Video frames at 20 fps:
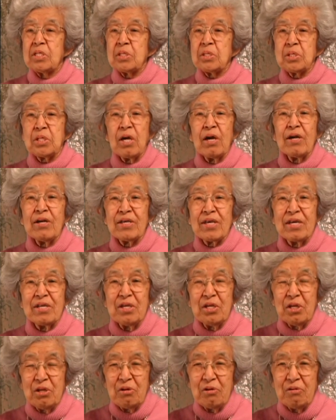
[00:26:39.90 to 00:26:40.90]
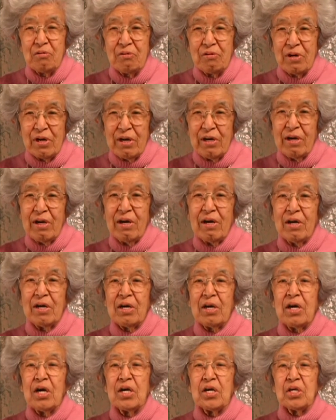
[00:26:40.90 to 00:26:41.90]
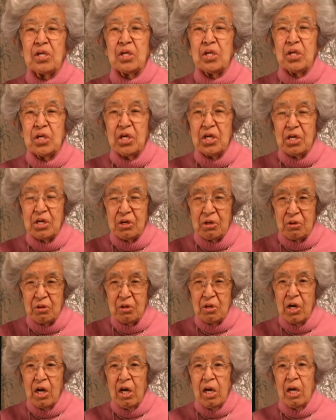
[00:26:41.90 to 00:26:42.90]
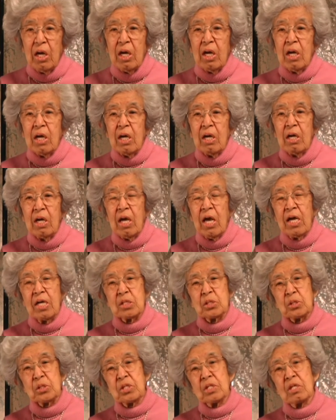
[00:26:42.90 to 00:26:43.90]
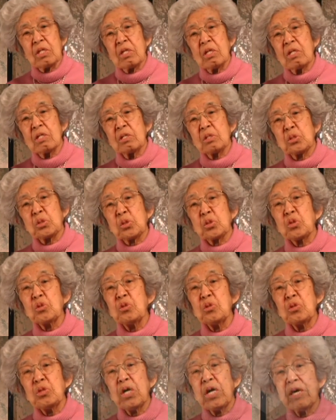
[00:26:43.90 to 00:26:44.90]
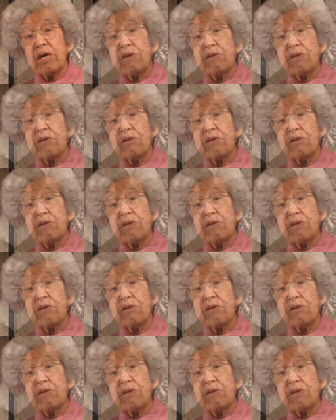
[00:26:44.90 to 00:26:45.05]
a new year as the school health